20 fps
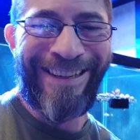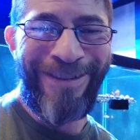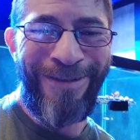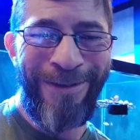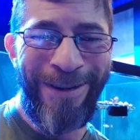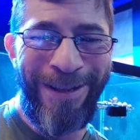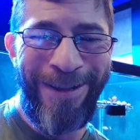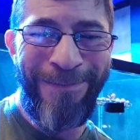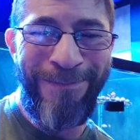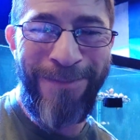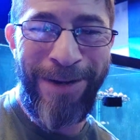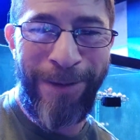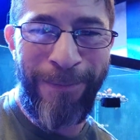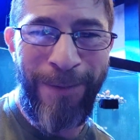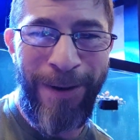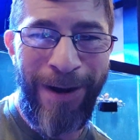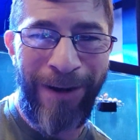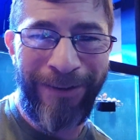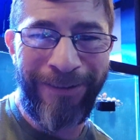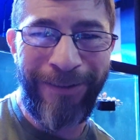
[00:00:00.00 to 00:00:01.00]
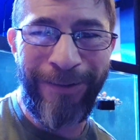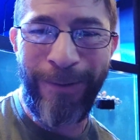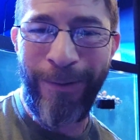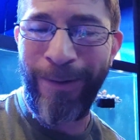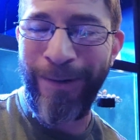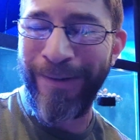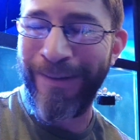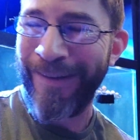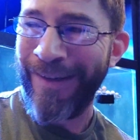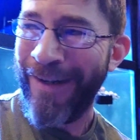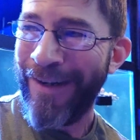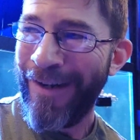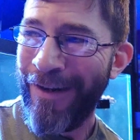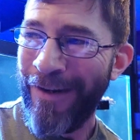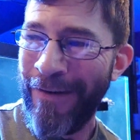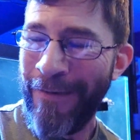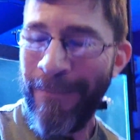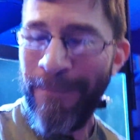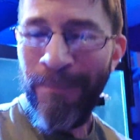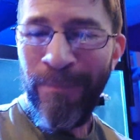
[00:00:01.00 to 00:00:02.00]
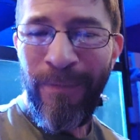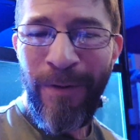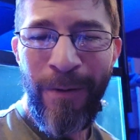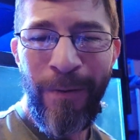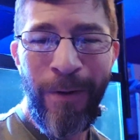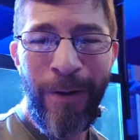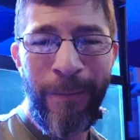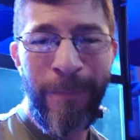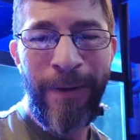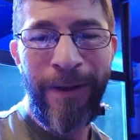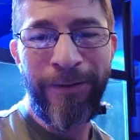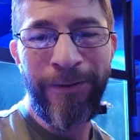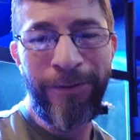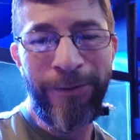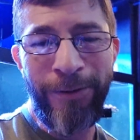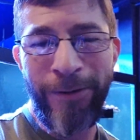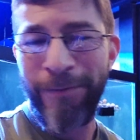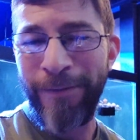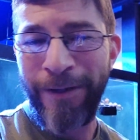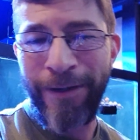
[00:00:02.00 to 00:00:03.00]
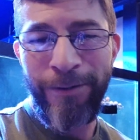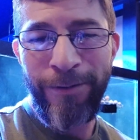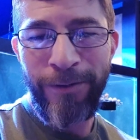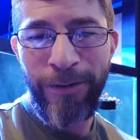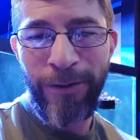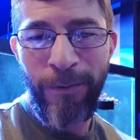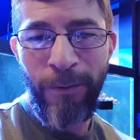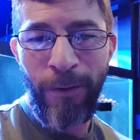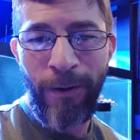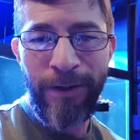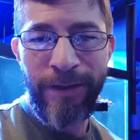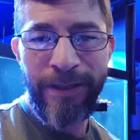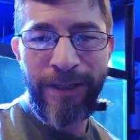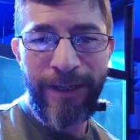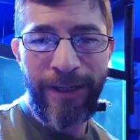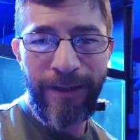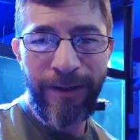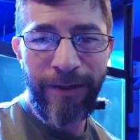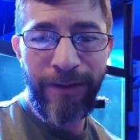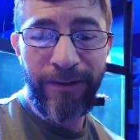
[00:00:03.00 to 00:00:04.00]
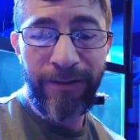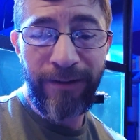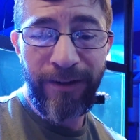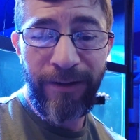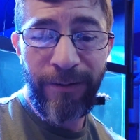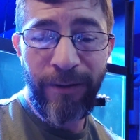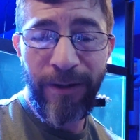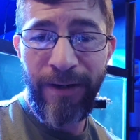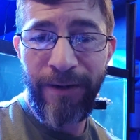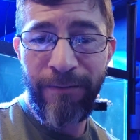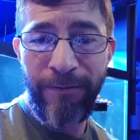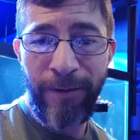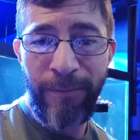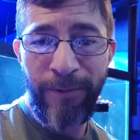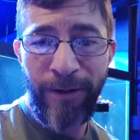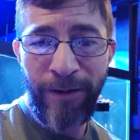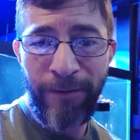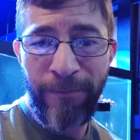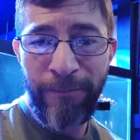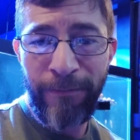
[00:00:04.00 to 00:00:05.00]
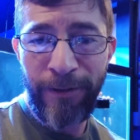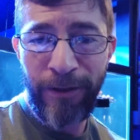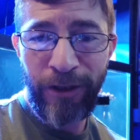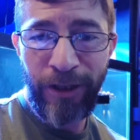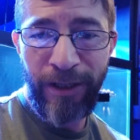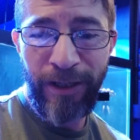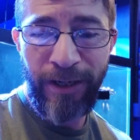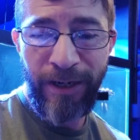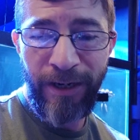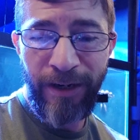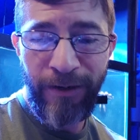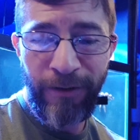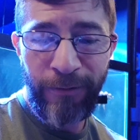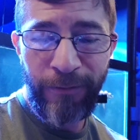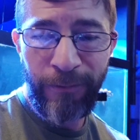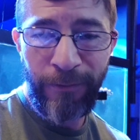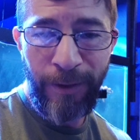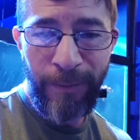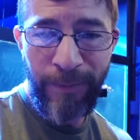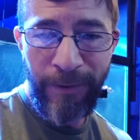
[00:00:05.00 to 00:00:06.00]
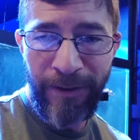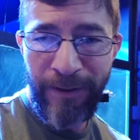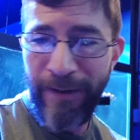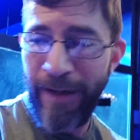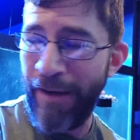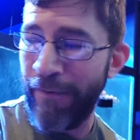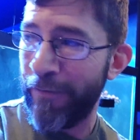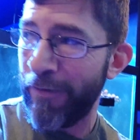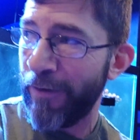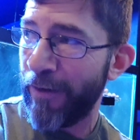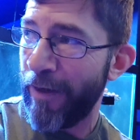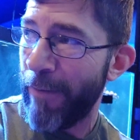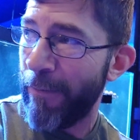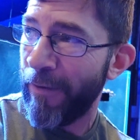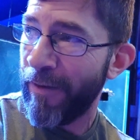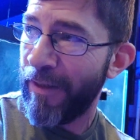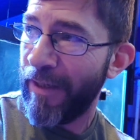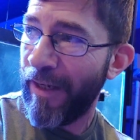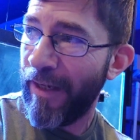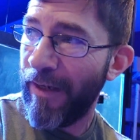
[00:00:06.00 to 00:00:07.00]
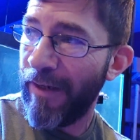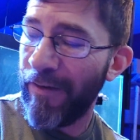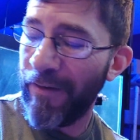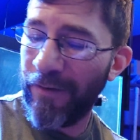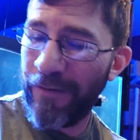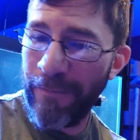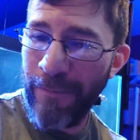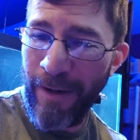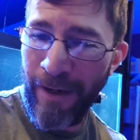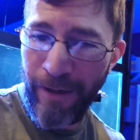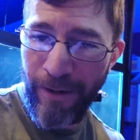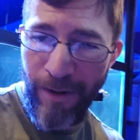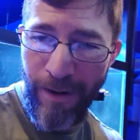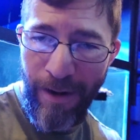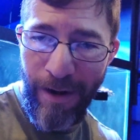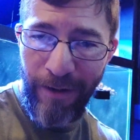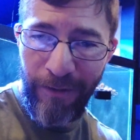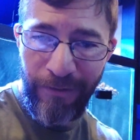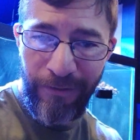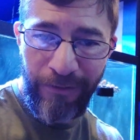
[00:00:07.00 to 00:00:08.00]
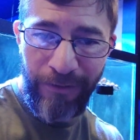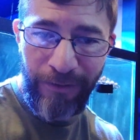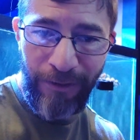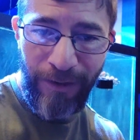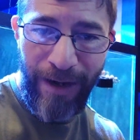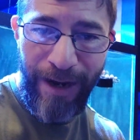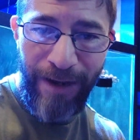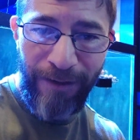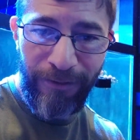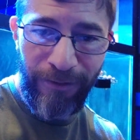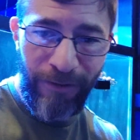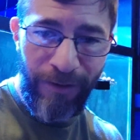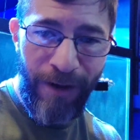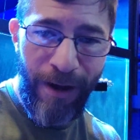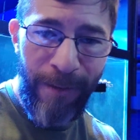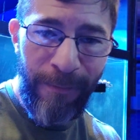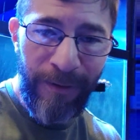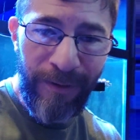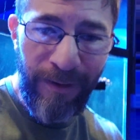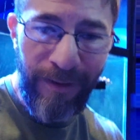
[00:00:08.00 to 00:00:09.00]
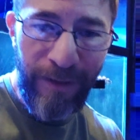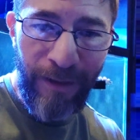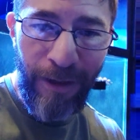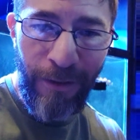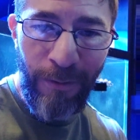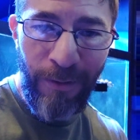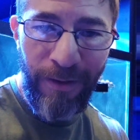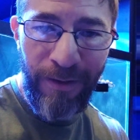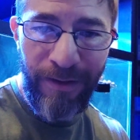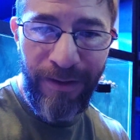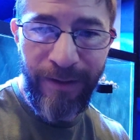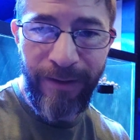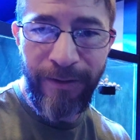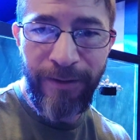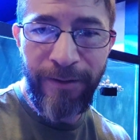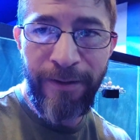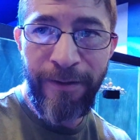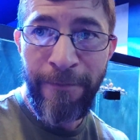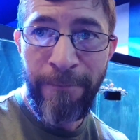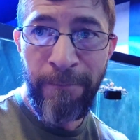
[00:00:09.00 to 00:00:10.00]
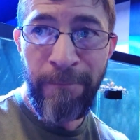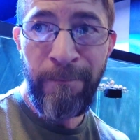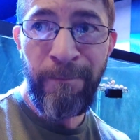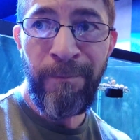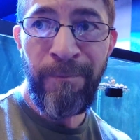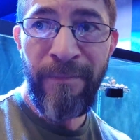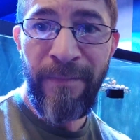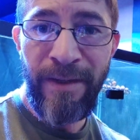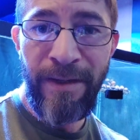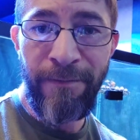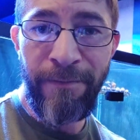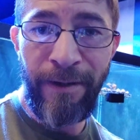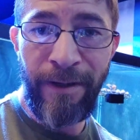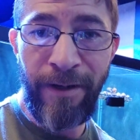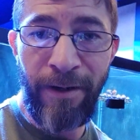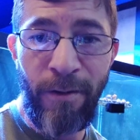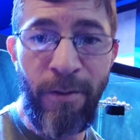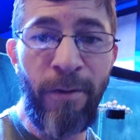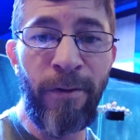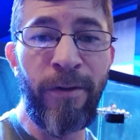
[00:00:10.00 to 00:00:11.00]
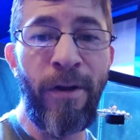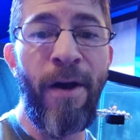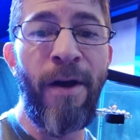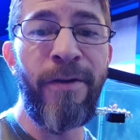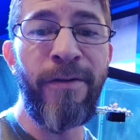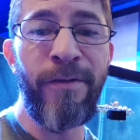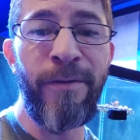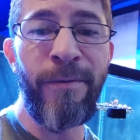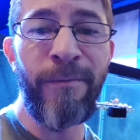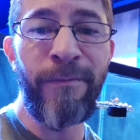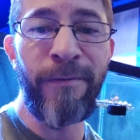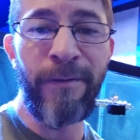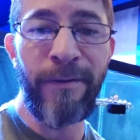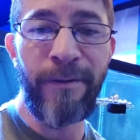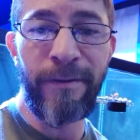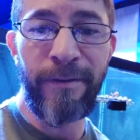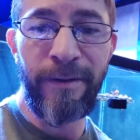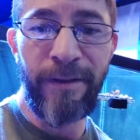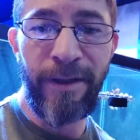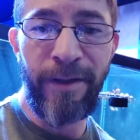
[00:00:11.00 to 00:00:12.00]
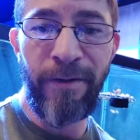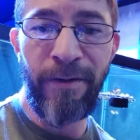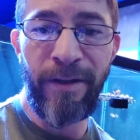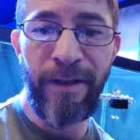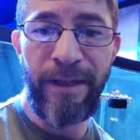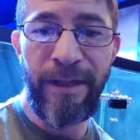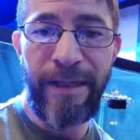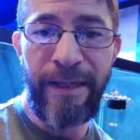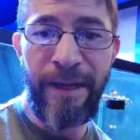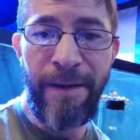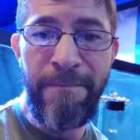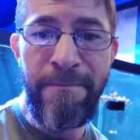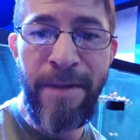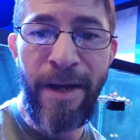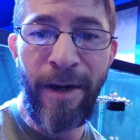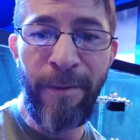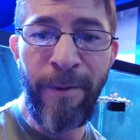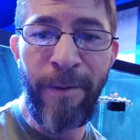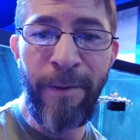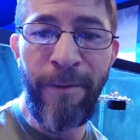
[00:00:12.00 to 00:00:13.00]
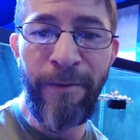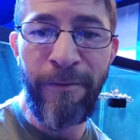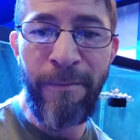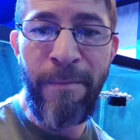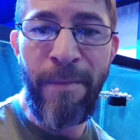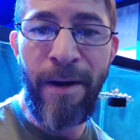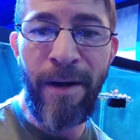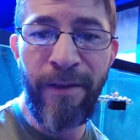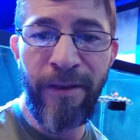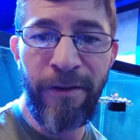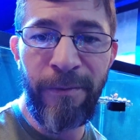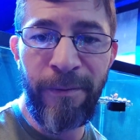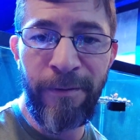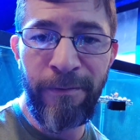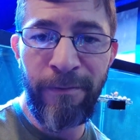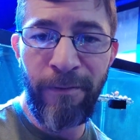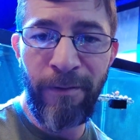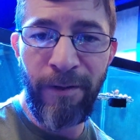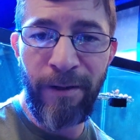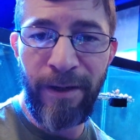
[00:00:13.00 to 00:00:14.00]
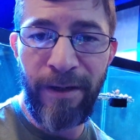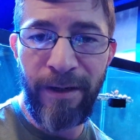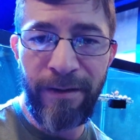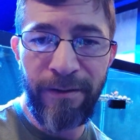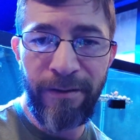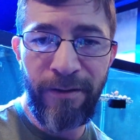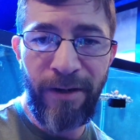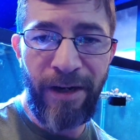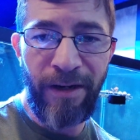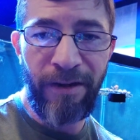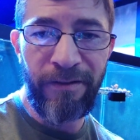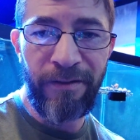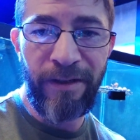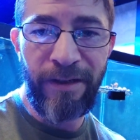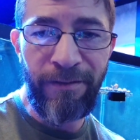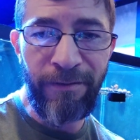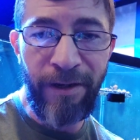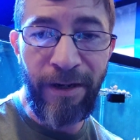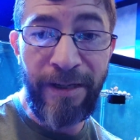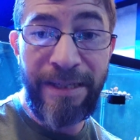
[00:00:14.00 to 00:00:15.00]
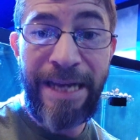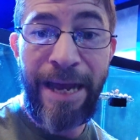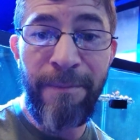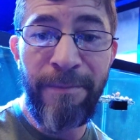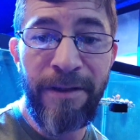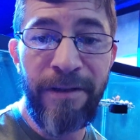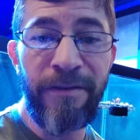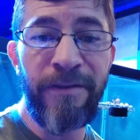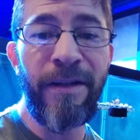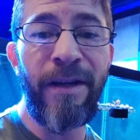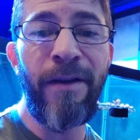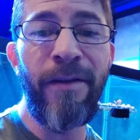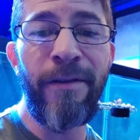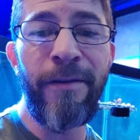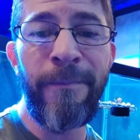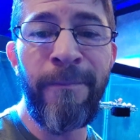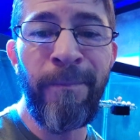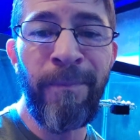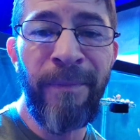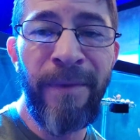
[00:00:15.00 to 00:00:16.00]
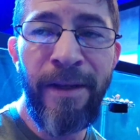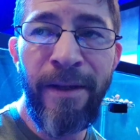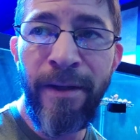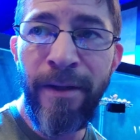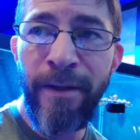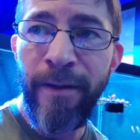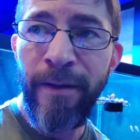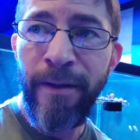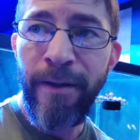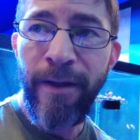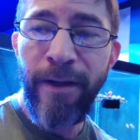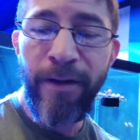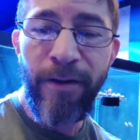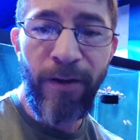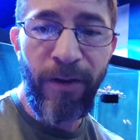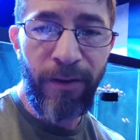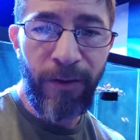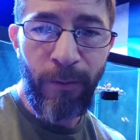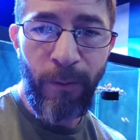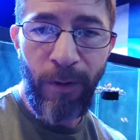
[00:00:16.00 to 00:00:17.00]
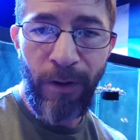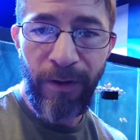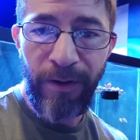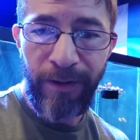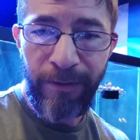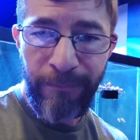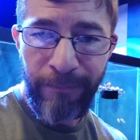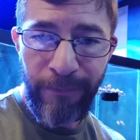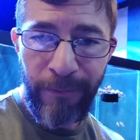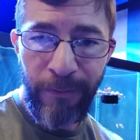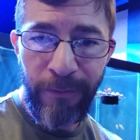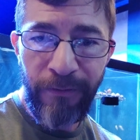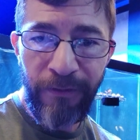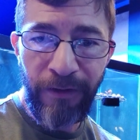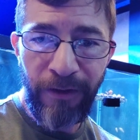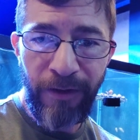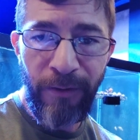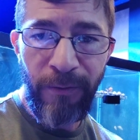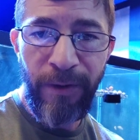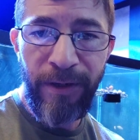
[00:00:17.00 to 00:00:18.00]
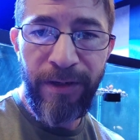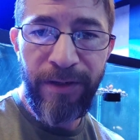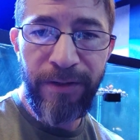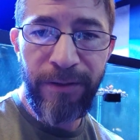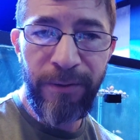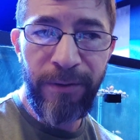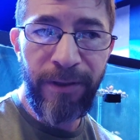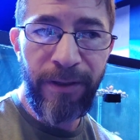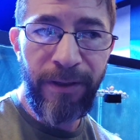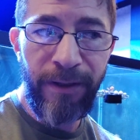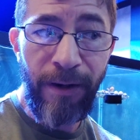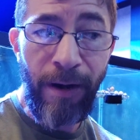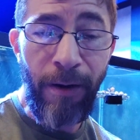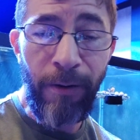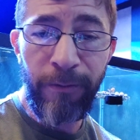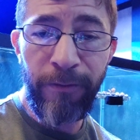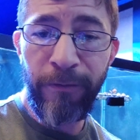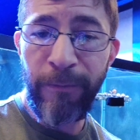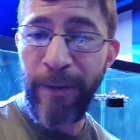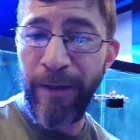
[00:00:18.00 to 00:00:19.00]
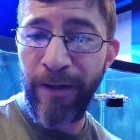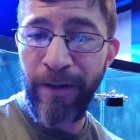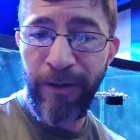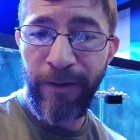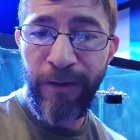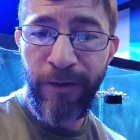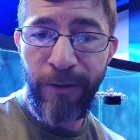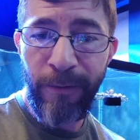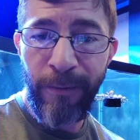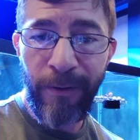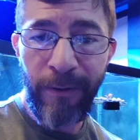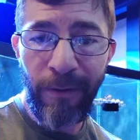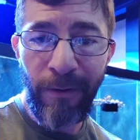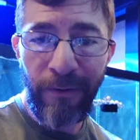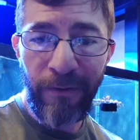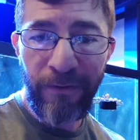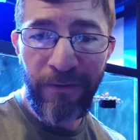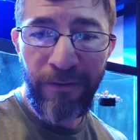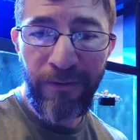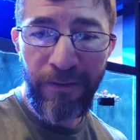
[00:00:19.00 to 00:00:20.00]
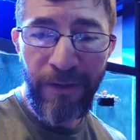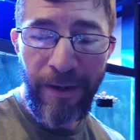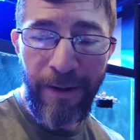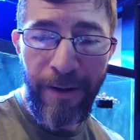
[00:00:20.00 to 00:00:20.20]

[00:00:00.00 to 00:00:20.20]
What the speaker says: one of the big box stores, or a pet store if they don't do quarantine. Because you know what, if I bring a fish in I just flip it after a couple of days, my costs are astronomically lower than if I got to hold on to them for literally a minimum of a month before I try to even attempt to sell them. All the quality foods that go into it. Oh, speaking of the cubicles,